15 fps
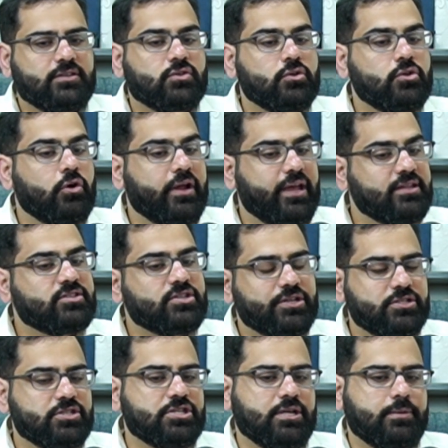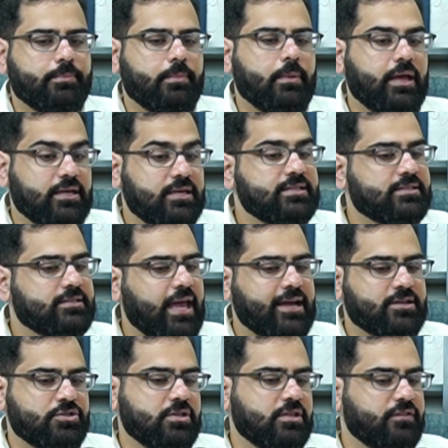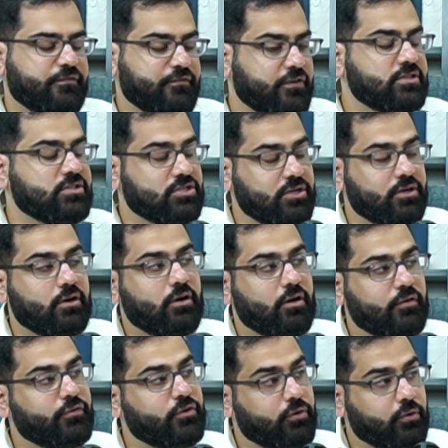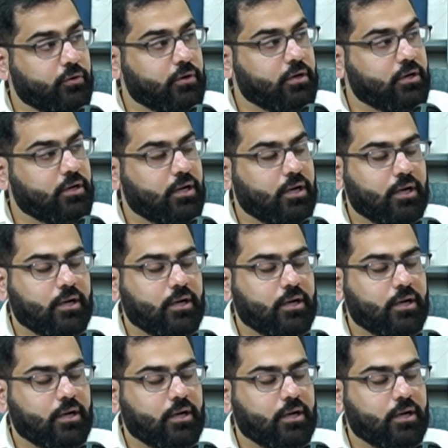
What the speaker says: So your internship is actually the first year of your